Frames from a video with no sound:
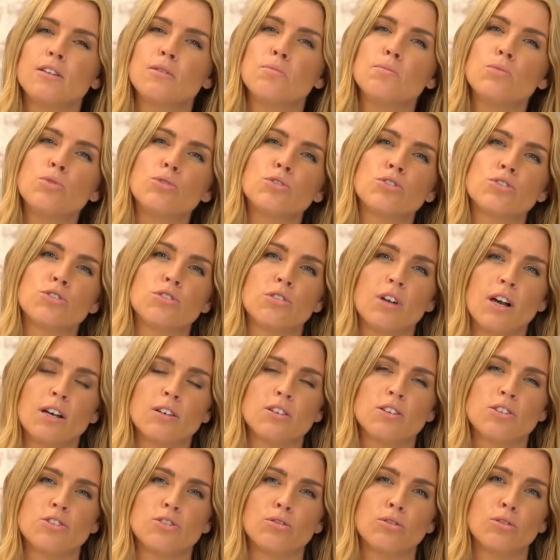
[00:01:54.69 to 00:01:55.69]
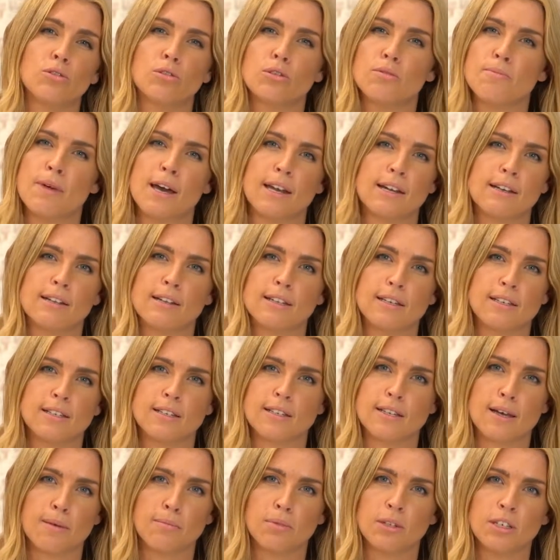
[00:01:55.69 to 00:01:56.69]
the more trust you'll automatically
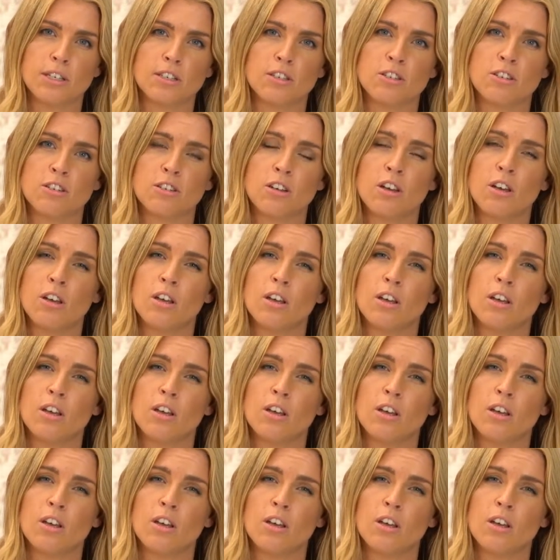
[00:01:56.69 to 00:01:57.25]
establish.